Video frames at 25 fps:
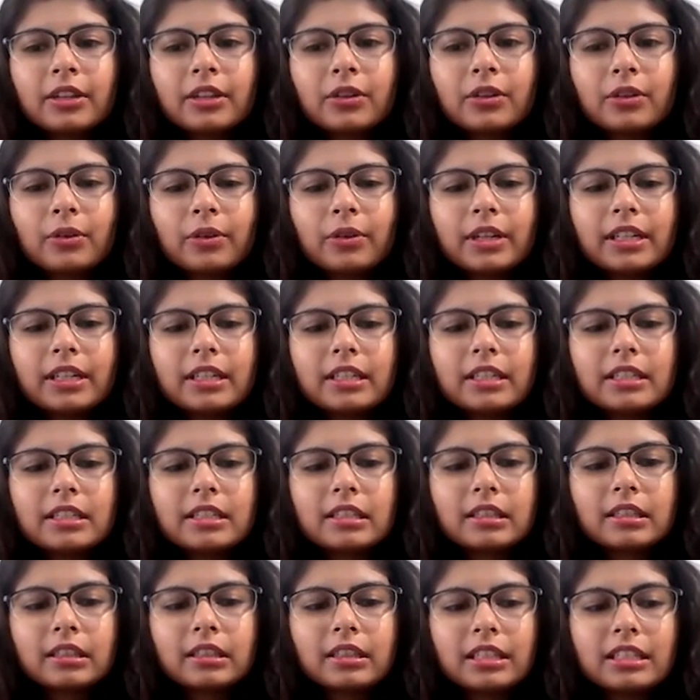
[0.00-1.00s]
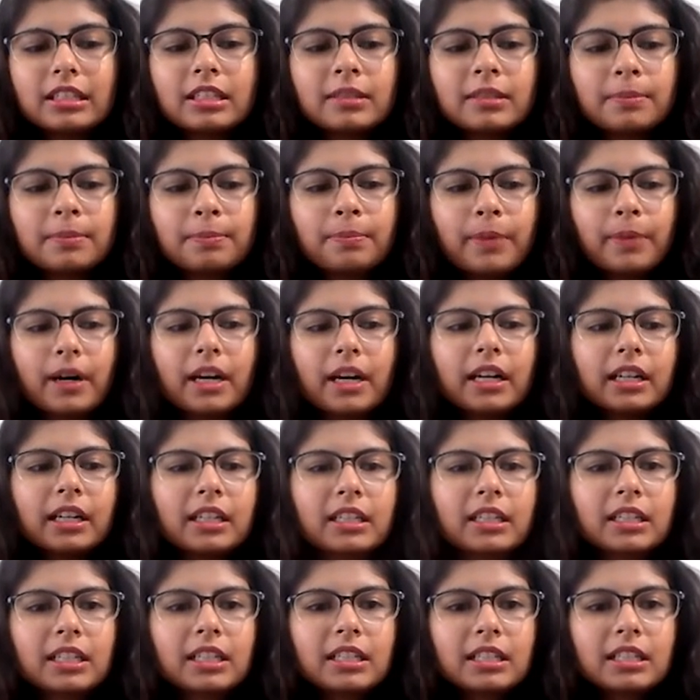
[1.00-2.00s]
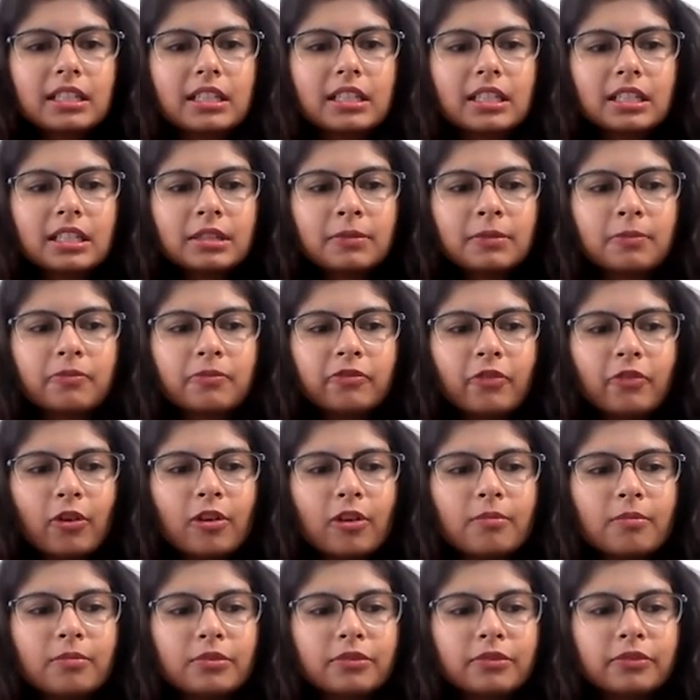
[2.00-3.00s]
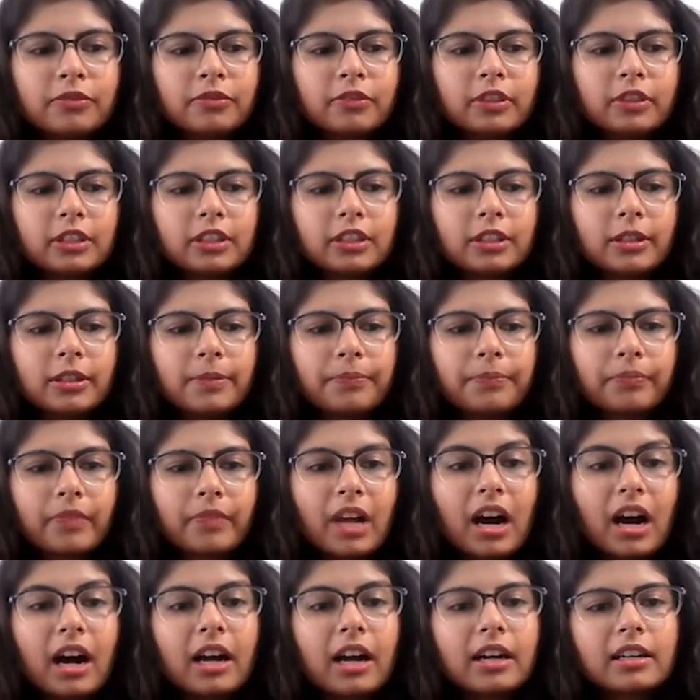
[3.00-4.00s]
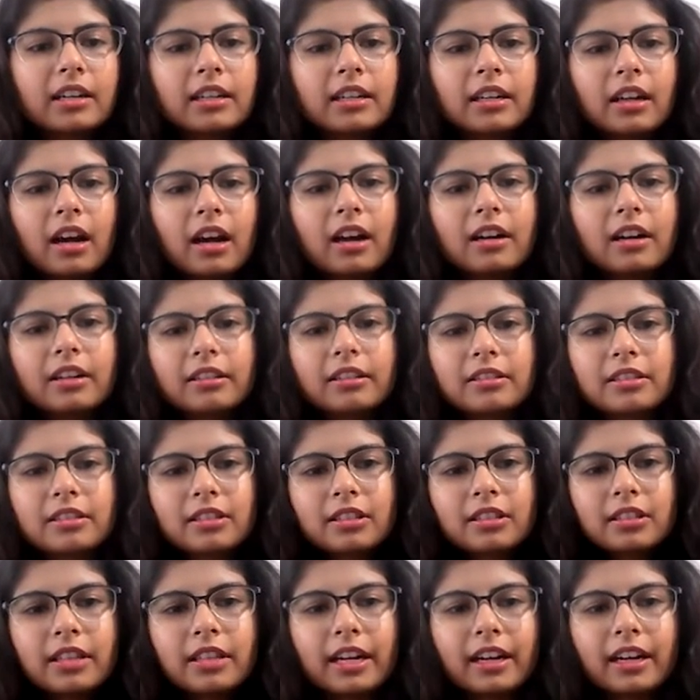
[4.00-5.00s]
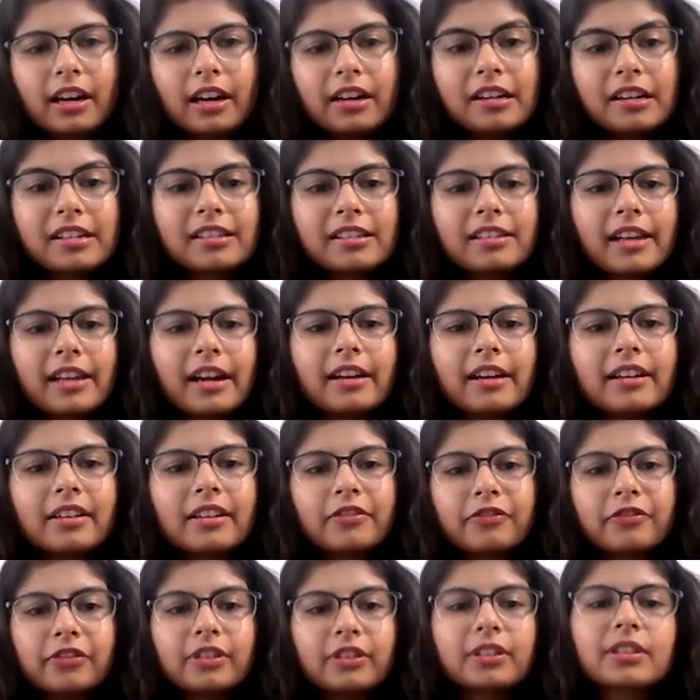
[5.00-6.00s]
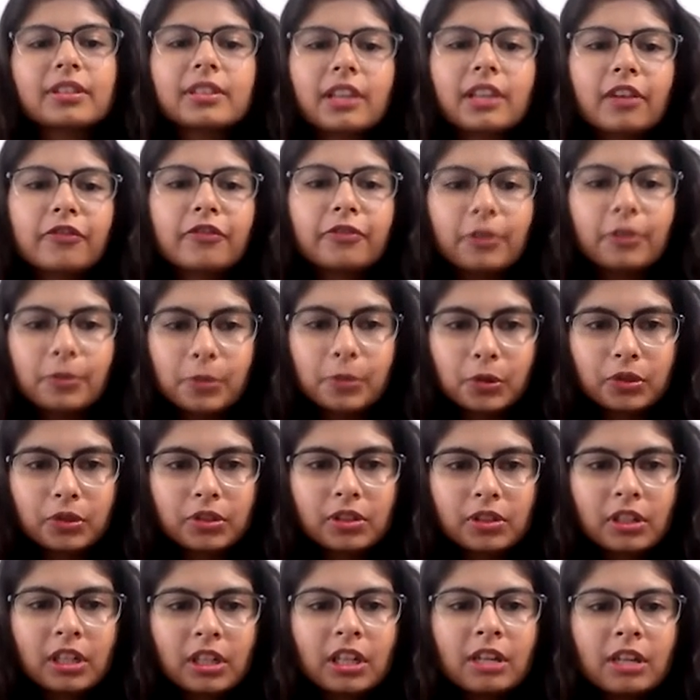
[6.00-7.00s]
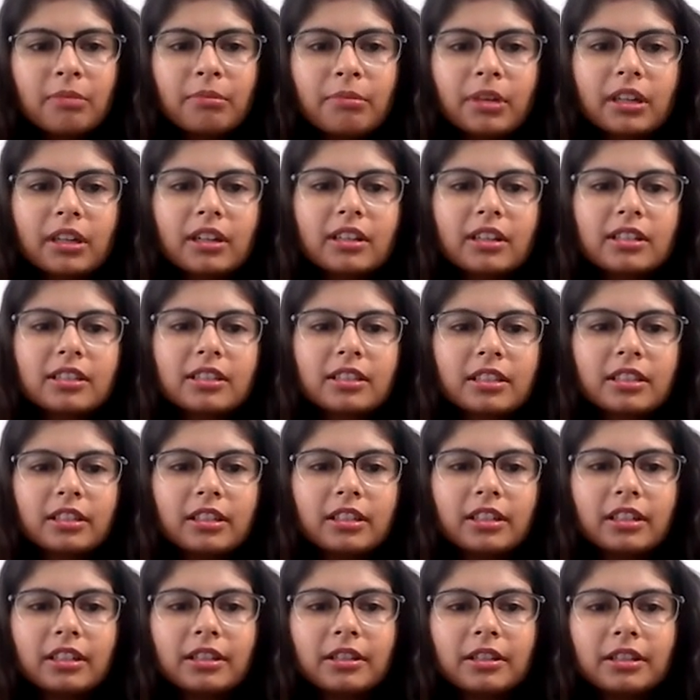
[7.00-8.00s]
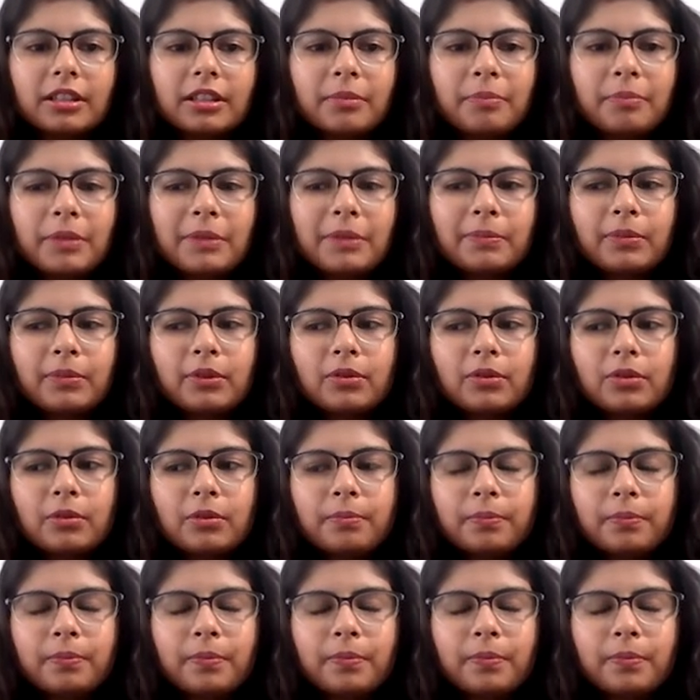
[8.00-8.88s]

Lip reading: you know, it is this part, it is this form of art and artists that understand it first and foremost. Because the people who